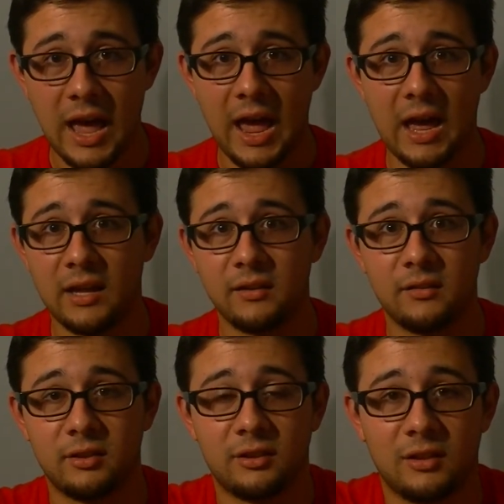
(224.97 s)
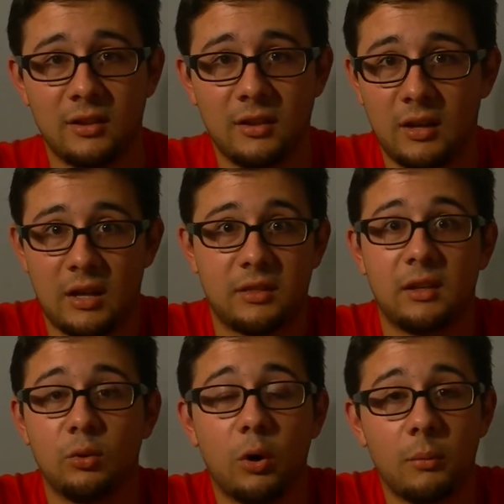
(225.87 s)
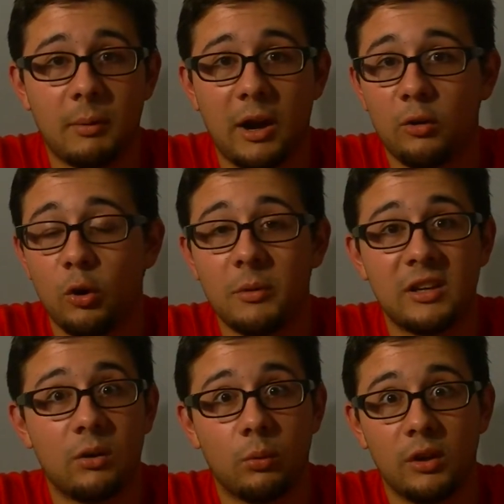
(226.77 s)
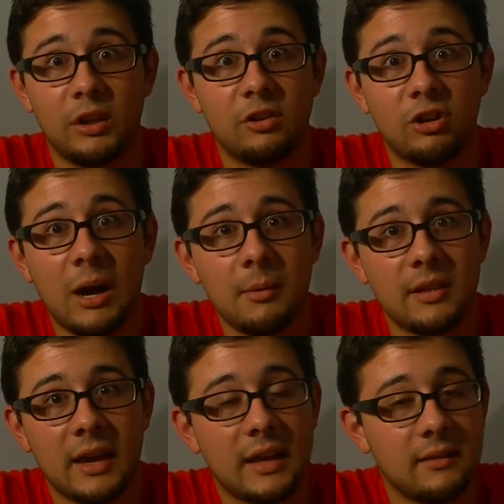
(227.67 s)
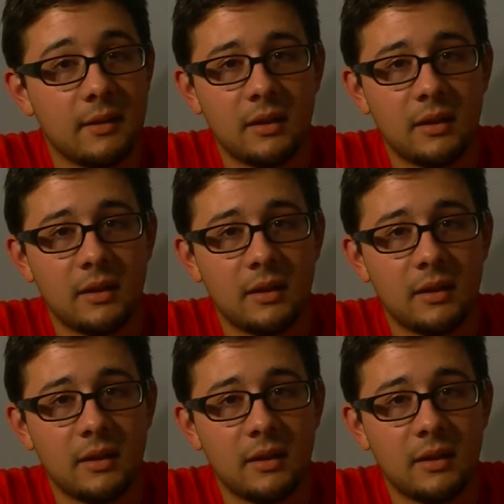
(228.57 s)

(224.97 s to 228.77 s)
and I think Paranorman did a really good job in that.